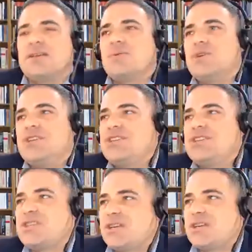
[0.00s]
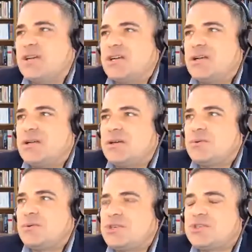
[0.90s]
which
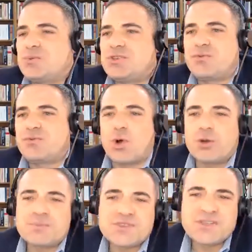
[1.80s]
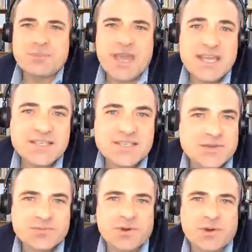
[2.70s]
forms the basis
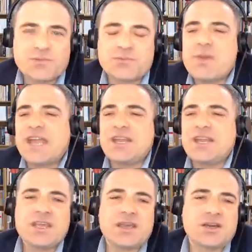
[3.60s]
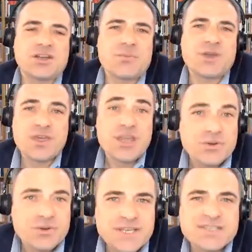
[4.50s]
of many economic
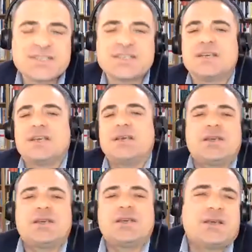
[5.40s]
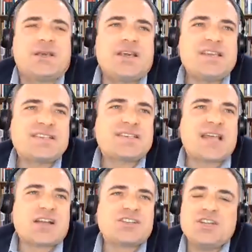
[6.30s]
theories, is
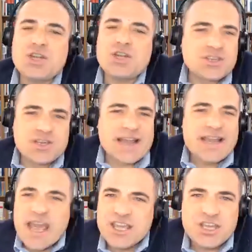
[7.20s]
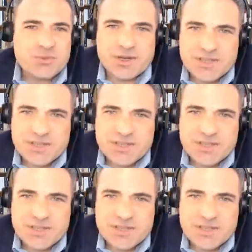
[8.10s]
actually not an accurate